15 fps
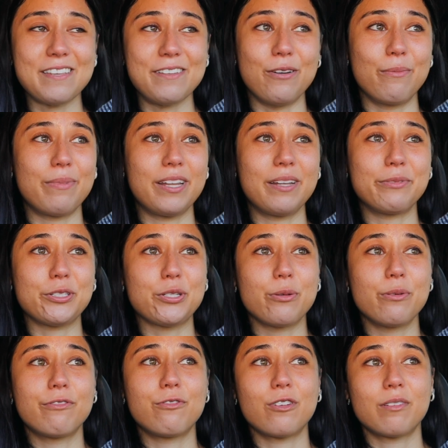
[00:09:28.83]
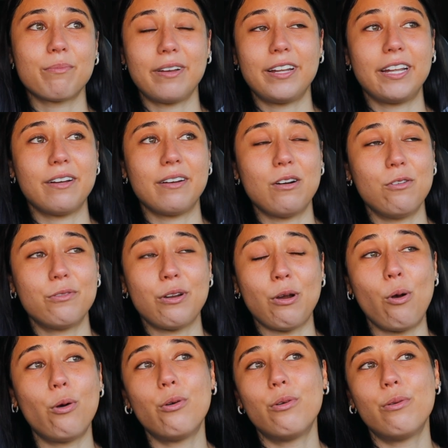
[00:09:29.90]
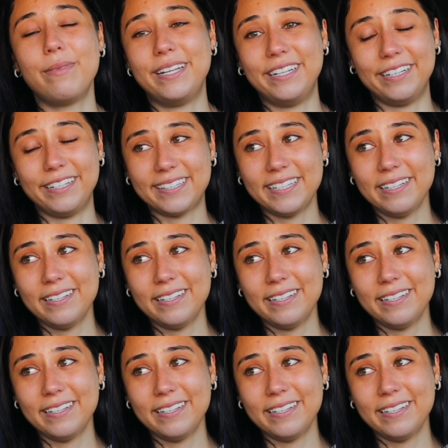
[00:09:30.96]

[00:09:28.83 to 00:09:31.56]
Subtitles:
you know, be able to afford my own home and